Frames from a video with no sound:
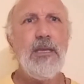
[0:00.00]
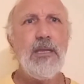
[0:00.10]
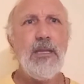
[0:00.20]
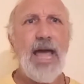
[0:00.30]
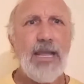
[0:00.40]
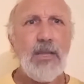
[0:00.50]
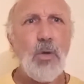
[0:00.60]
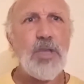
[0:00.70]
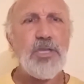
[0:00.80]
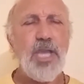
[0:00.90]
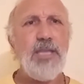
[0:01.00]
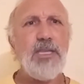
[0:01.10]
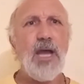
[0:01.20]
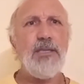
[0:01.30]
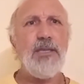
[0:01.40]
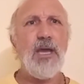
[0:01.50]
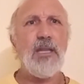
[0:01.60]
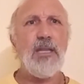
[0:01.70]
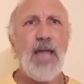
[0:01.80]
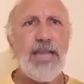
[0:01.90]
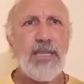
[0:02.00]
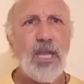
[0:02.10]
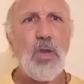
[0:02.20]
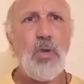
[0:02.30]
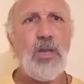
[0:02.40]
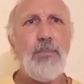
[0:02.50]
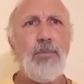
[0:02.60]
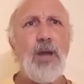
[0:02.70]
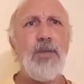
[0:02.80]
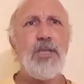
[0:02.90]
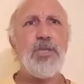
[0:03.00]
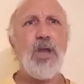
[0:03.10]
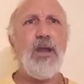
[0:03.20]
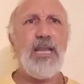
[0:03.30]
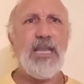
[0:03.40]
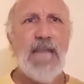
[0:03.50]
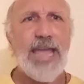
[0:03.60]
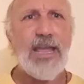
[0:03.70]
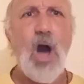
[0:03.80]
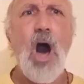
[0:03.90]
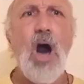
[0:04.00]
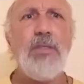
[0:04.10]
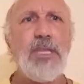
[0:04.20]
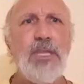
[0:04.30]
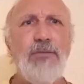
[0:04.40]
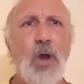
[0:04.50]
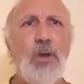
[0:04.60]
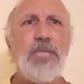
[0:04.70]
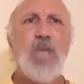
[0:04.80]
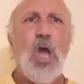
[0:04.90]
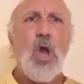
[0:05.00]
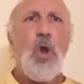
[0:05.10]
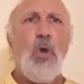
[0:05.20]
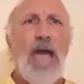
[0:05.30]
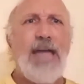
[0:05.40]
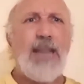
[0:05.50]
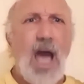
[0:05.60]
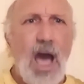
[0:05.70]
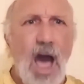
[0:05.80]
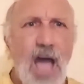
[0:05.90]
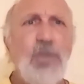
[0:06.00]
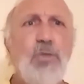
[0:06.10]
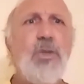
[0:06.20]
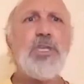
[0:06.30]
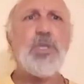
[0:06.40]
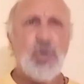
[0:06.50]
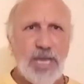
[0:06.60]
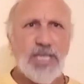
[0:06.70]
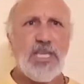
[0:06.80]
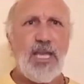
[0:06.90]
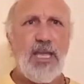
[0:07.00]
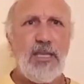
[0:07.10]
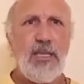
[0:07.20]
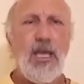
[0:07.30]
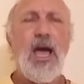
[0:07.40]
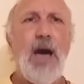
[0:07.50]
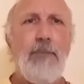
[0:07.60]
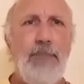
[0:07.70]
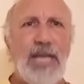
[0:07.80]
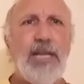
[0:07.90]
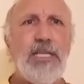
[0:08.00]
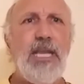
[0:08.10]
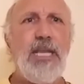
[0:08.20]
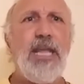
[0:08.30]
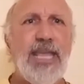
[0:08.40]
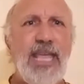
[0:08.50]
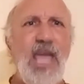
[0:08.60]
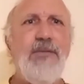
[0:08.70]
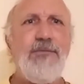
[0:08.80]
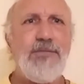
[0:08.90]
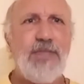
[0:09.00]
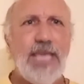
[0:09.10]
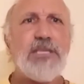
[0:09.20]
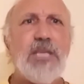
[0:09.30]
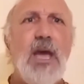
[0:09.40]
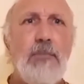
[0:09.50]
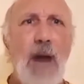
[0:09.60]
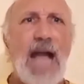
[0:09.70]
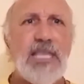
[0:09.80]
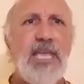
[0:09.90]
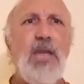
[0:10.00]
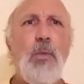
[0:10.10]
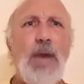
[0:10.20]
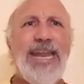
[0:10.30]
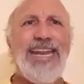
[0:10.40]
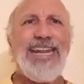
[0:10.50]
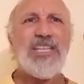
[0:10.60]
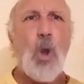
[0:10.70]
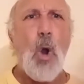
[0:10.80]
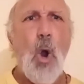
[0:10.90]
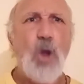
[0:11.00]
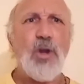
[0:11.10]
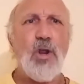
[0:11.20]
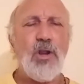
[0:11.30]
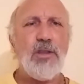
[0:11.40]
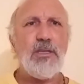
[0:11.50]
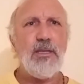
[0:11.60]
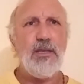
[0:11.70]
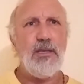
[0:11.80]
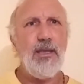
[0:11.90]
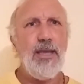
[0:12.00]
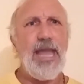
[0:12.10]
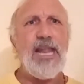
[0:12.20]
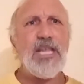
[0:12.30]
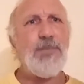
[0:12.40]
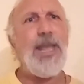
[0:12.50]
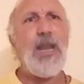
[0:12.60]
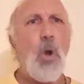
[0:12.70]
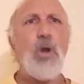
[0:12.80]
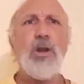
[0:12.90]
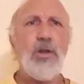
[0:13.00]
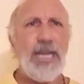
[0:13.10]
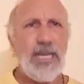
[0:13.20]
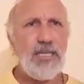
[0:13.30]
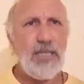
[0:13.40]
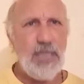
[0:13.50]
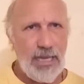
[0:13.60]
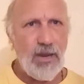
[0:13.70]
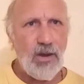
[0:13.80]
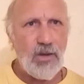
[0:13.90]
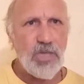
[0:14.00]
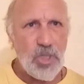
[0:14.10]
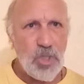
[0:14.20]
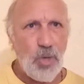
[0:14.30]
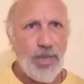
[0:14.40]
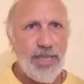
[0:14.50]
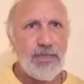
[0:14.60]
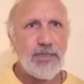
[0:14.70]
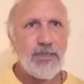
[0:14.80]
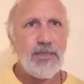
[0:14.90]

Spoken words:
like Lord Chaitanya, like Nakula Brahmachari, like all the devotees who had unrestricted ability to give this bhakti when it is ordered, and it has been ordered in here to do it.